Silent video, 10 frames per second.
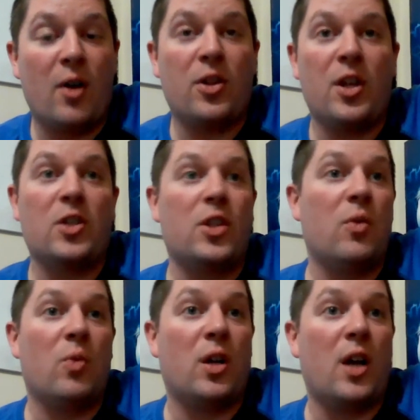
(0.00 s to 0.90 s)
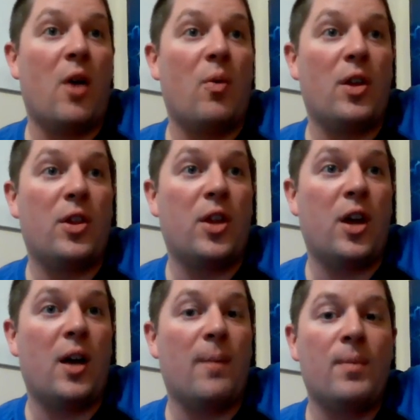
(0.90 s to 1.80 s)
And things didn't work out with
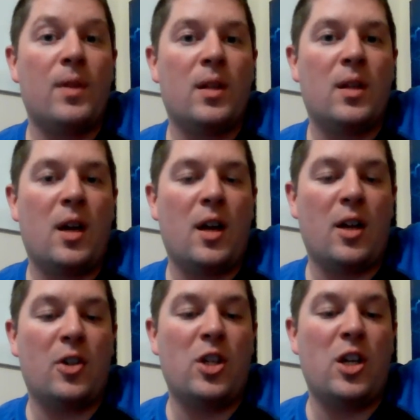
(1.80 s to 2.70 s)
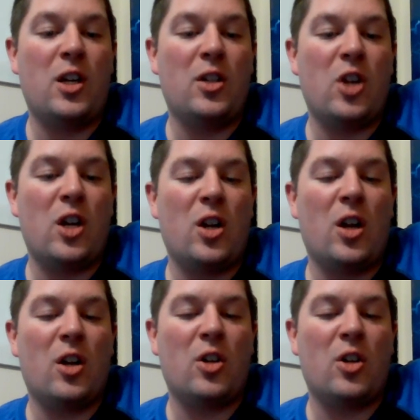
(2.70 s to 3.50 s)
C.J.